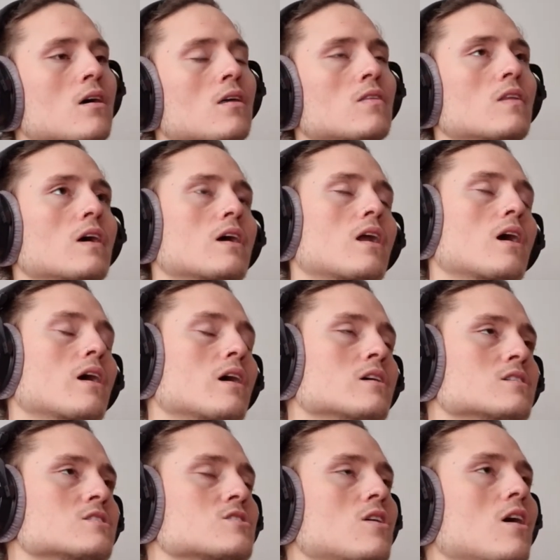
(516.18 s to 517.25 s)
that I
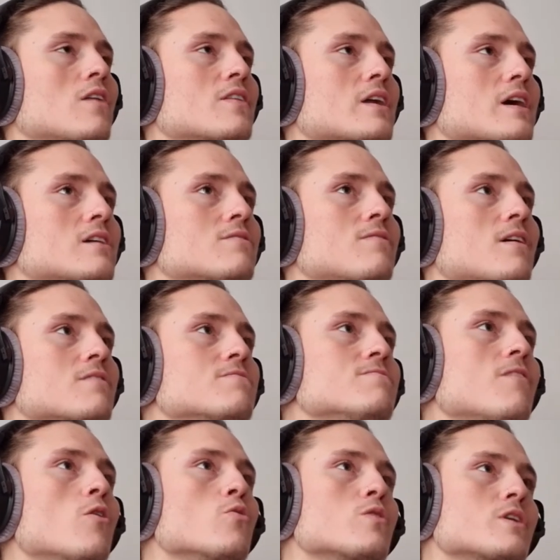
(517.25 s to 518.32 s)
saw that if I
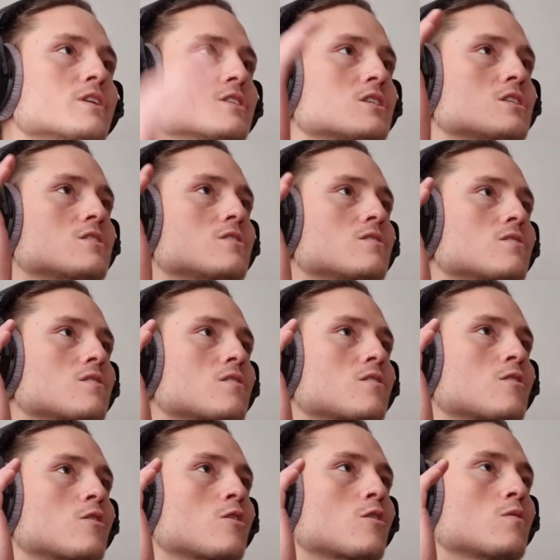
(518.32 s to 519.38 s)
focused
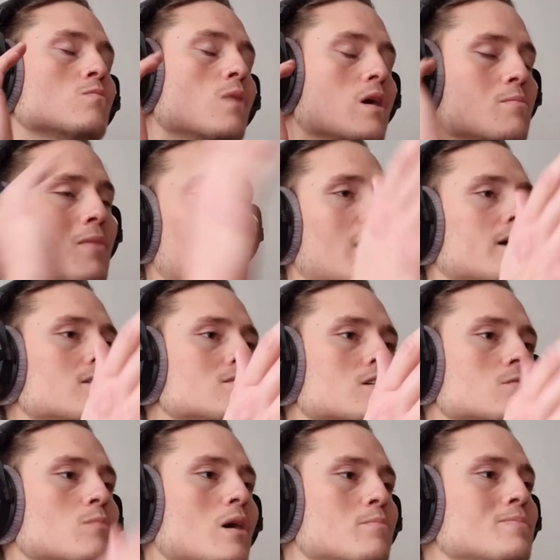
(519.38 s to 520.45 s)
my mind
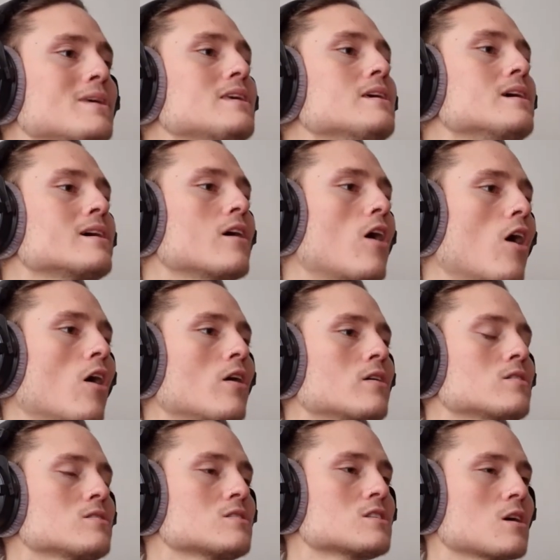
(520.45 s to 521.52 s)
and my being
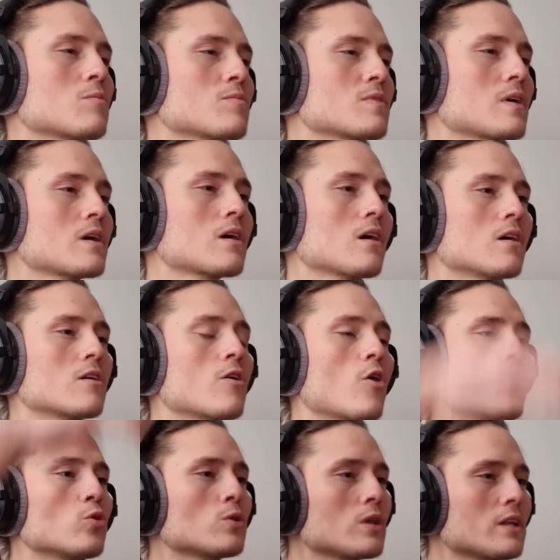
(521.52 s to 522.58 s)
on something, a
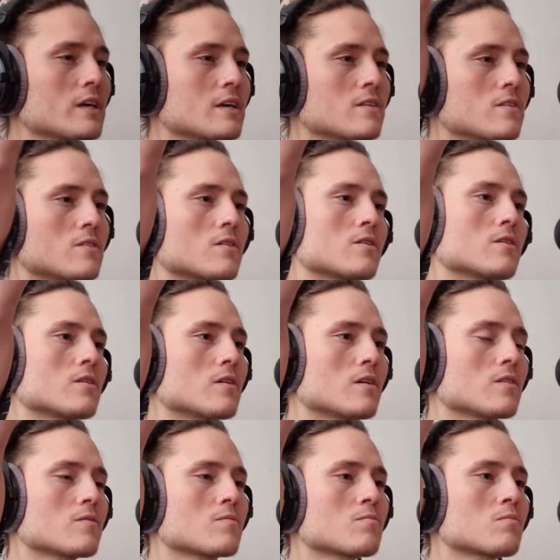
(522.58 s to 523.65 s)
goal in
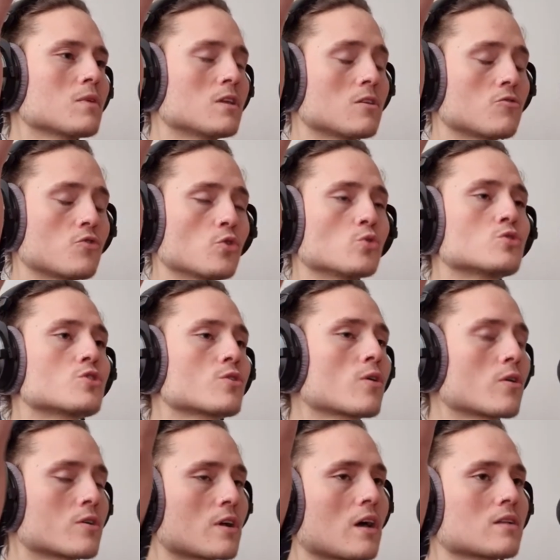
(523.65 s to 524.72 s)
the future,
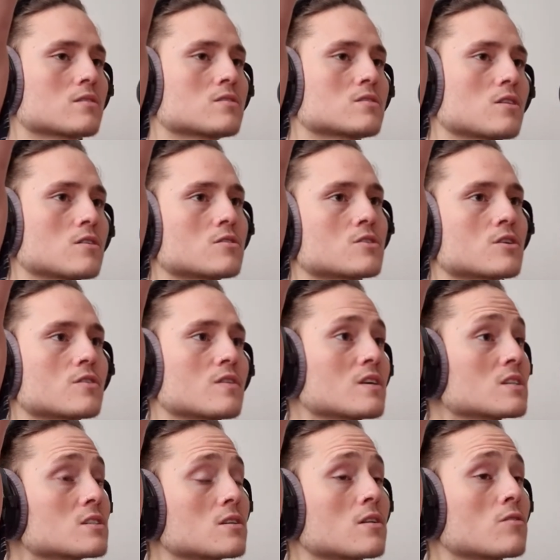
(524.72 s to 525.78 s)
or not such a
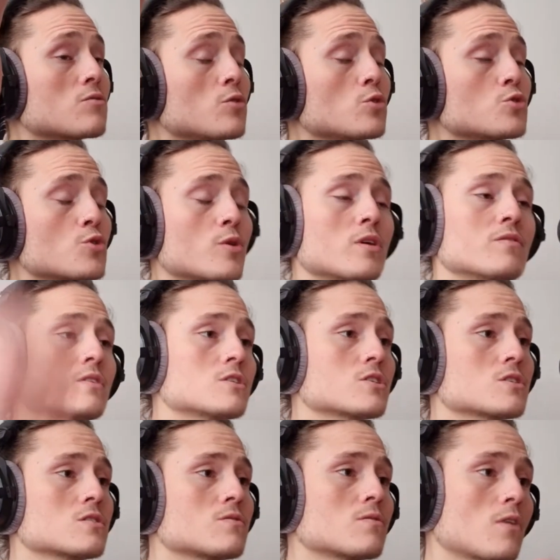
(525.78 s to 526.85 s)
distant future, even
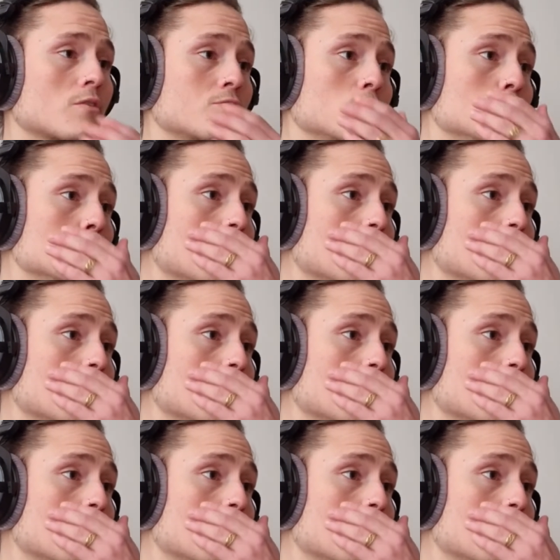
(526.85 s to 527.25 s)
just a few